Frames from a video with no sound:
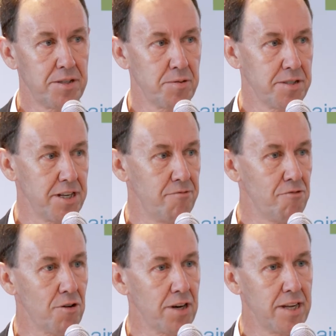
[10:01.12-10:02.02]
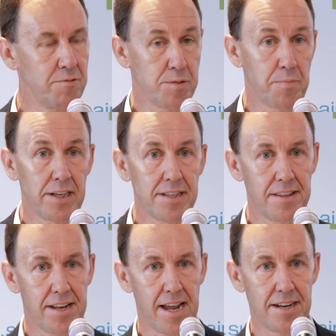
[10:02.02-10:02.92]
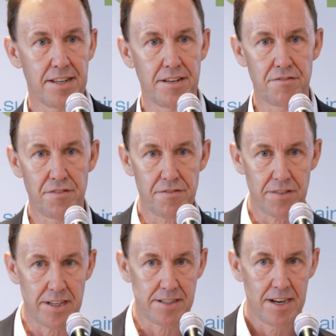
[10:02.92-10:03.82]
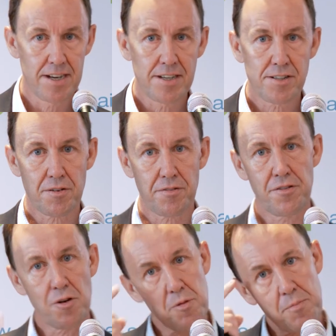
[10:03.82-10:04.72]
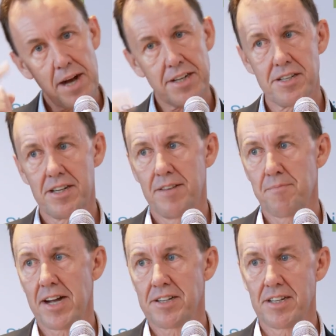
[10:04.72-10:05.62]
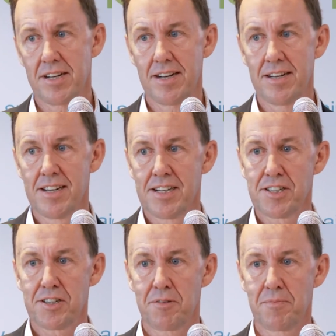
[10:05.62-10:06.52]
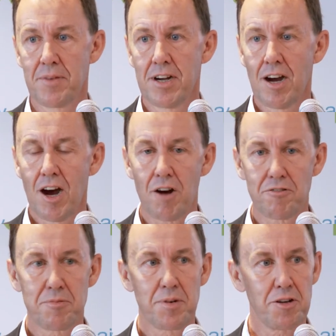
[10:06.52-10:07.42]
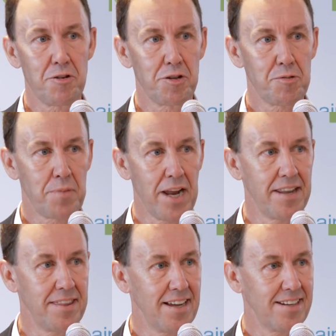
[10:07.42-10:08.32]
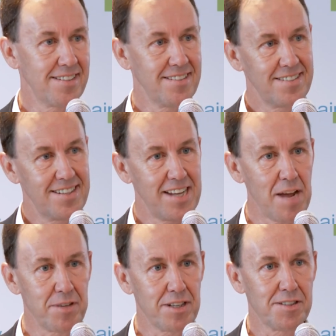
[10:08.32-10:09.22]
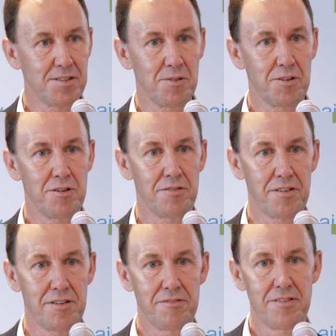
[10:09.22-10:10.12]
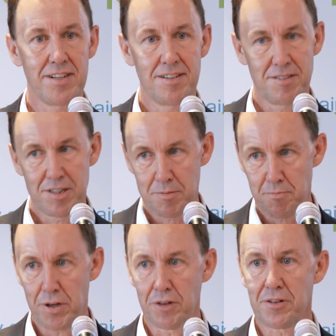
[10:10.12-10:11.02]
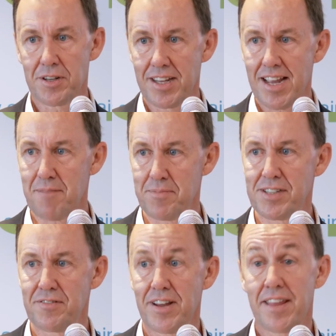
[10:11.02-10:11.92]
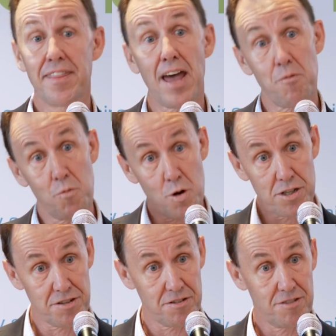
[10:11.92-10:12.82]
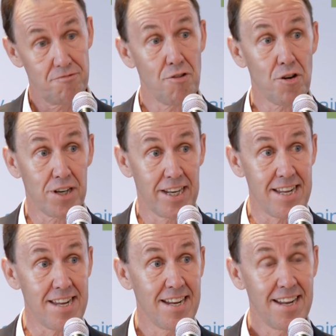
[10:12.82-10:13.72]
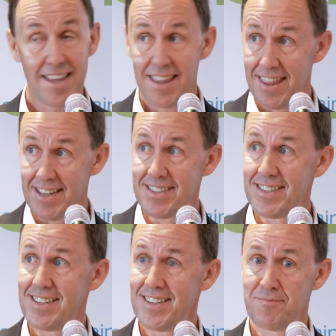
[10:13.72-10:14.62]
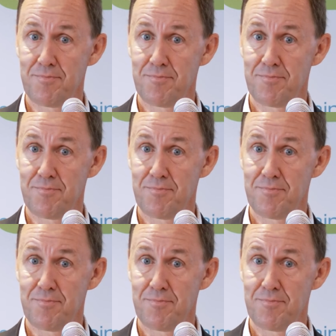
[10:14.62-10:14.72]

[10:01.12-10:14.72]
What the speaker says: which was in Rockley, was built in the 1950s. So if you imagine in some horrible old plant that's got chemicals all over and polluting the atmosphere, that was Rockley. This